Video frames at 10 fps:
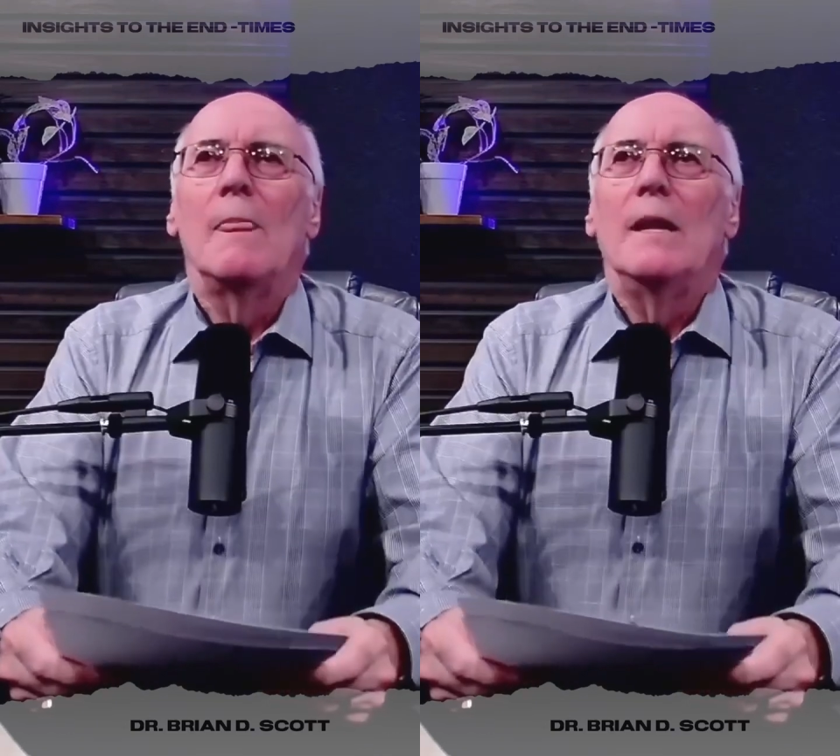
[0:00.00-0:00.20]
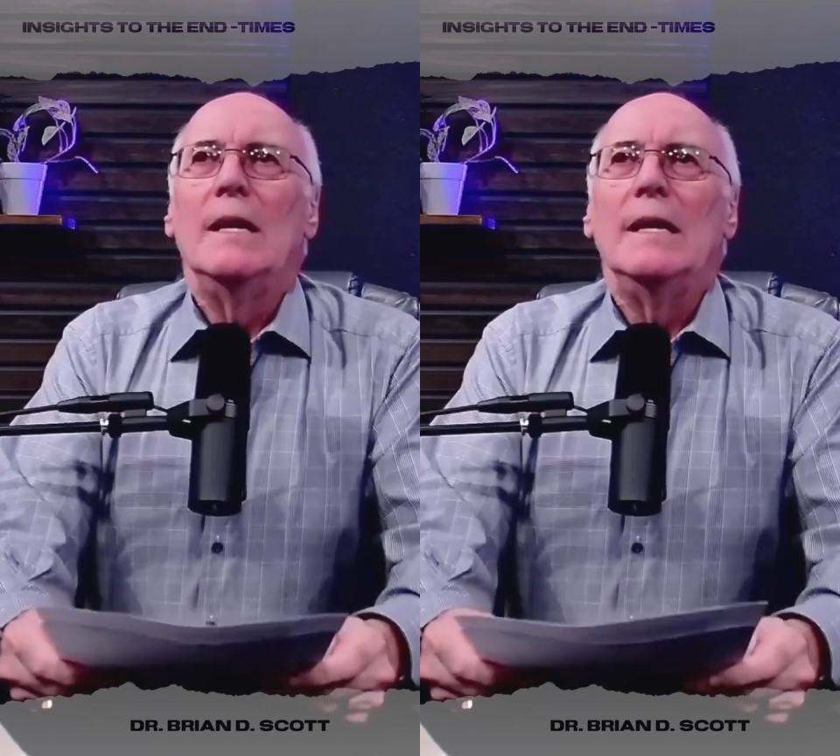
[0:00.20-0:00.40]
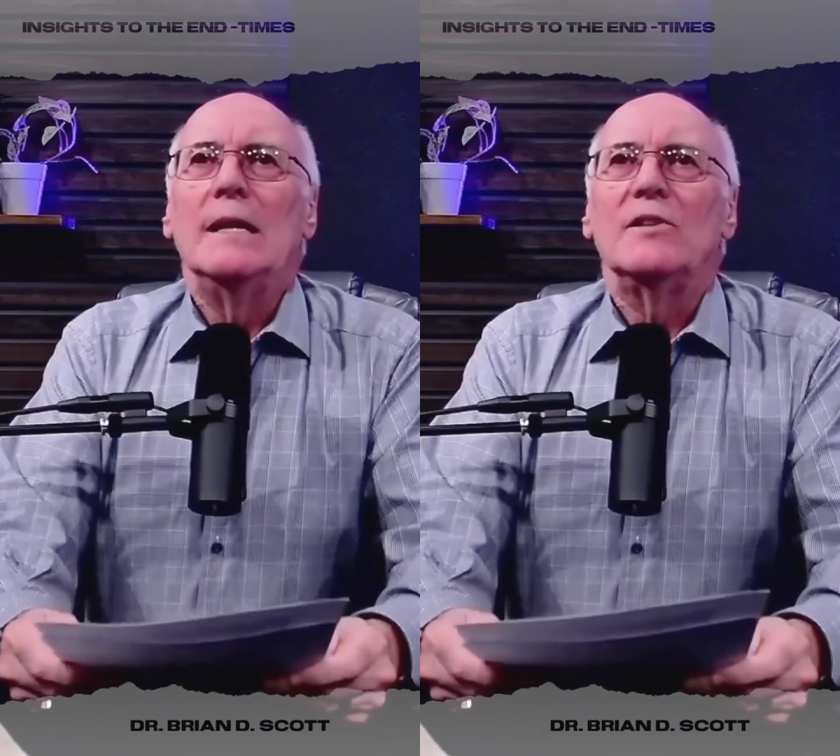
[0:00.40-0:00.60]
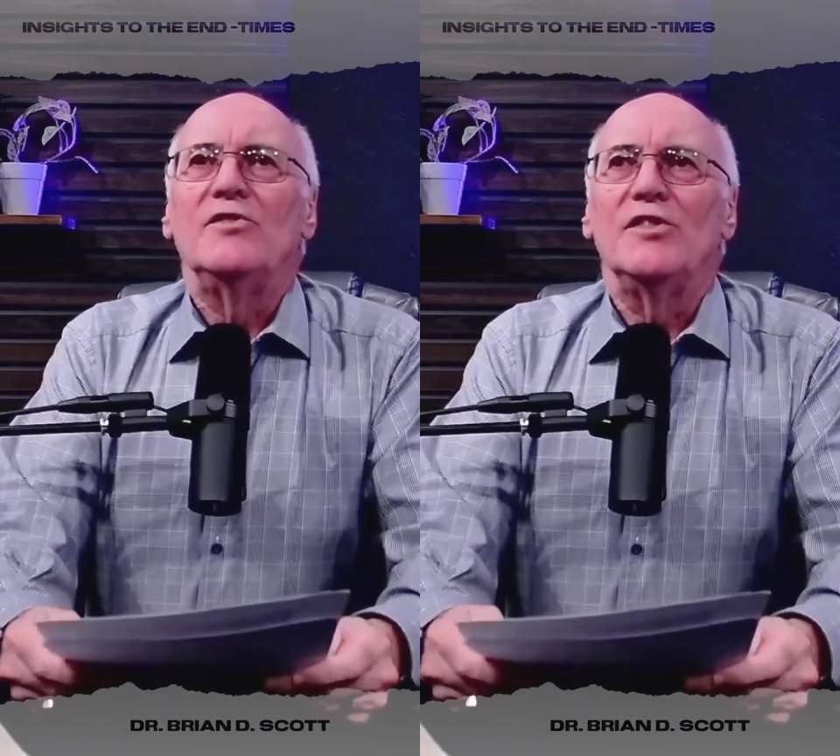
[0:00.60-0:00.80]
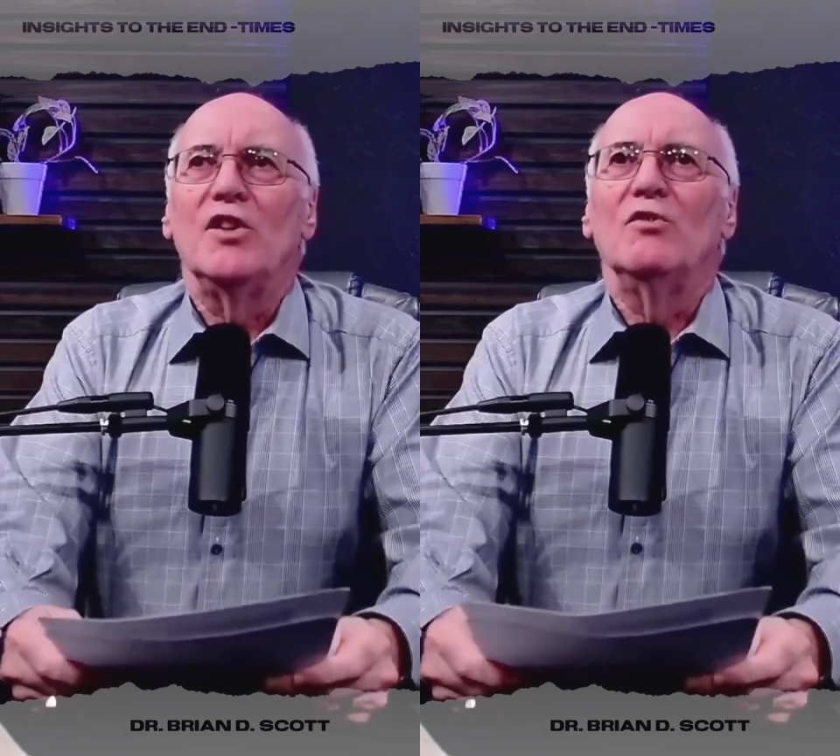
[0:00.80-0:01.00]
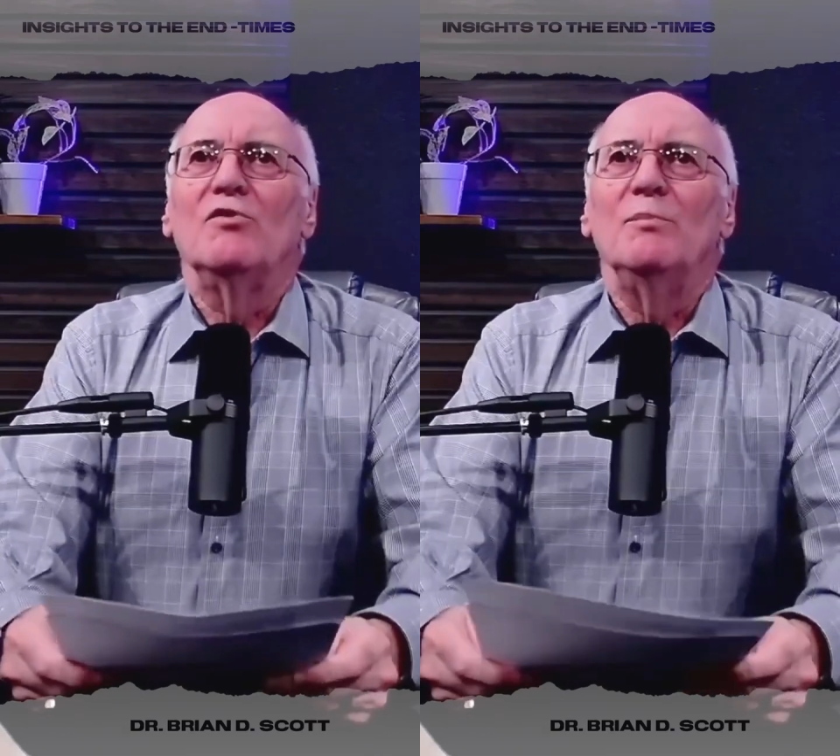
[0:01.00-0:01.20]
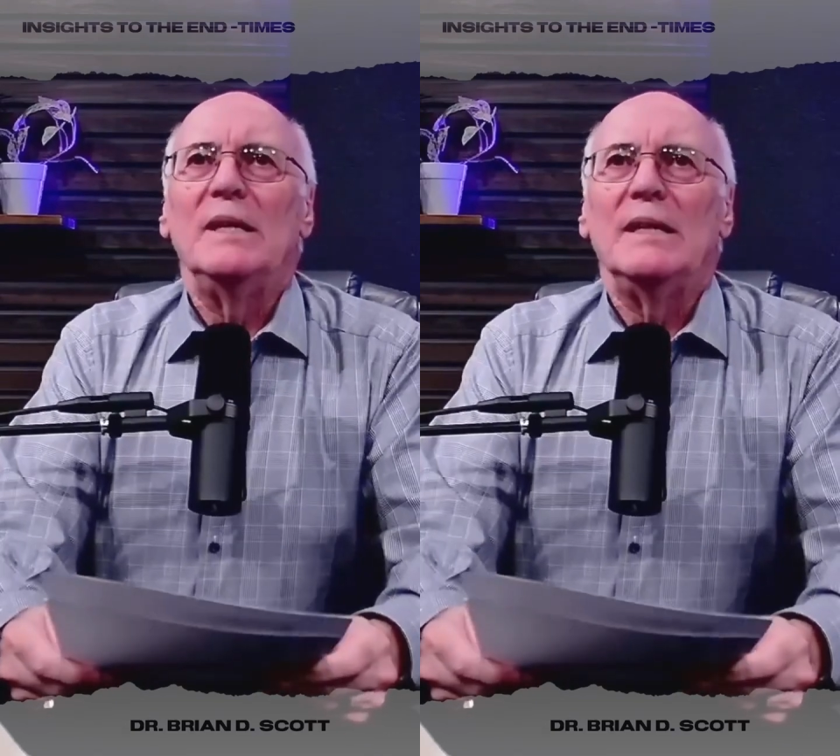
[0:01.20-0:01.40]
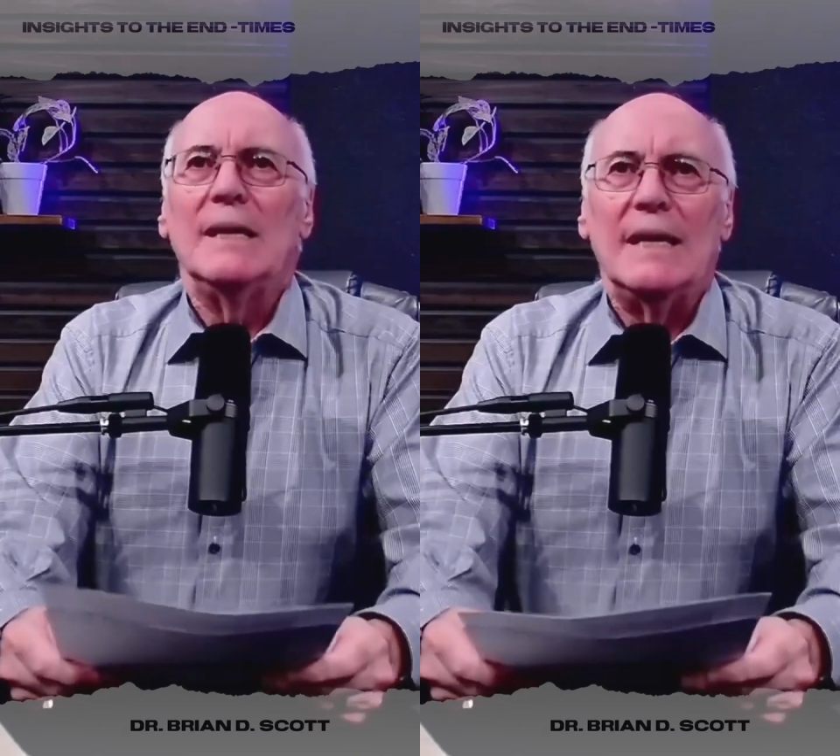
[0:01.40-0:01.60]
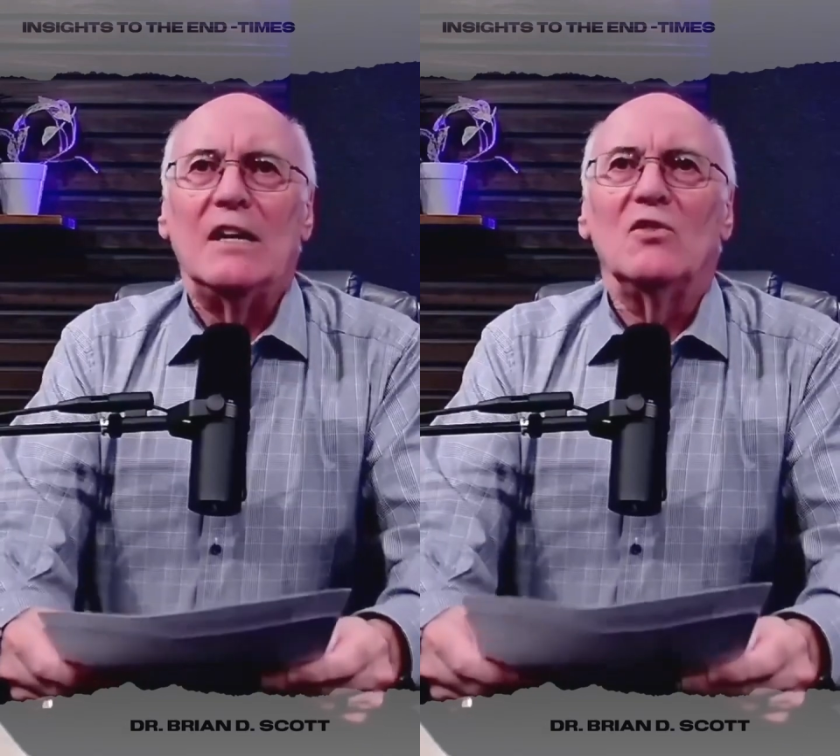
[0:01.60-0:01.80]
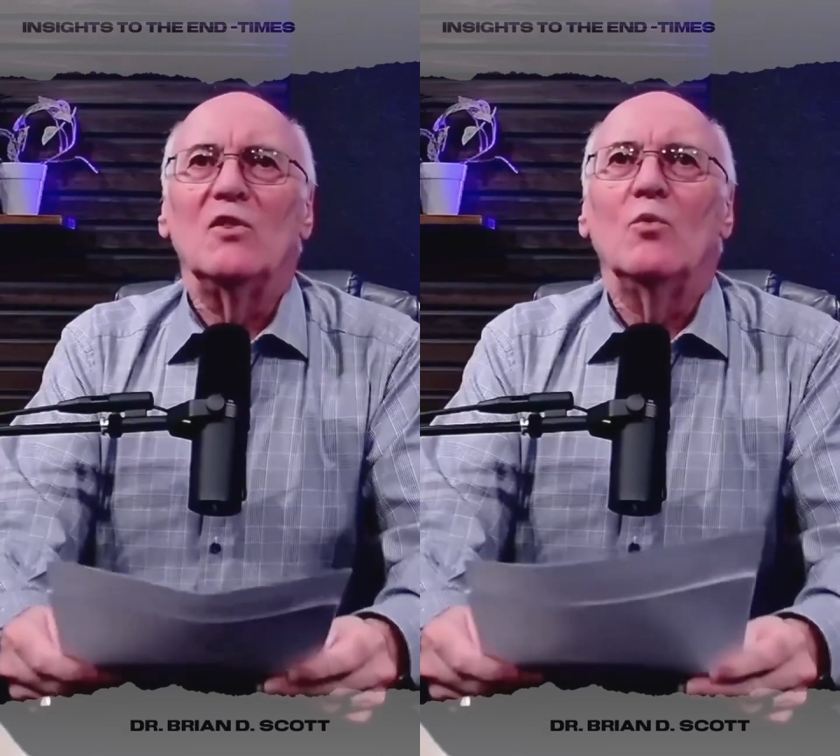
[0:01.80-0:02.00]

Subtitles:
It slows me down